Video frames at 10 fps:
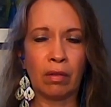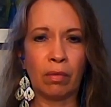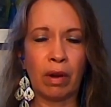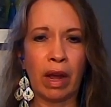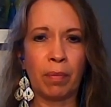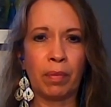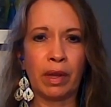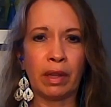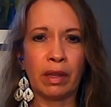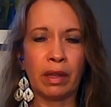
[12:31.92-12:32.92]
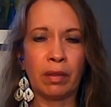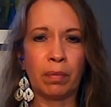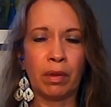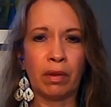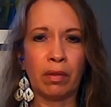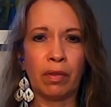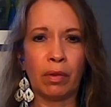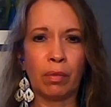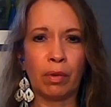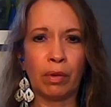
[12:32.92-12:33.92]
Wrapping these
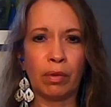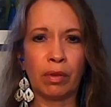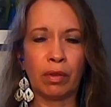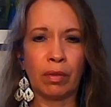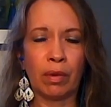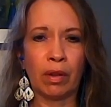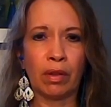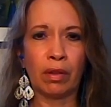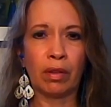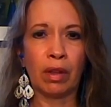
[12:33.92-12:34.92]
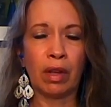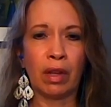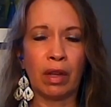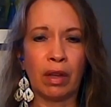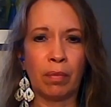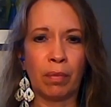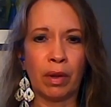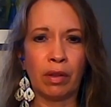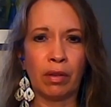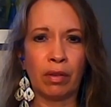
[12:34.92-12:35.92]
beautiful roots around
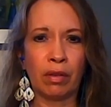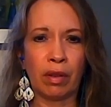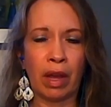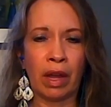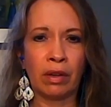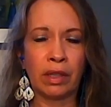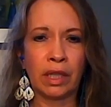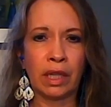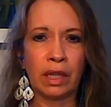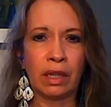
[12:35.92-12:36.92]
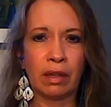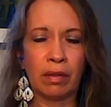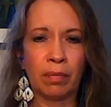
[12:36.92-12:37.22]
Mother Earth's energy.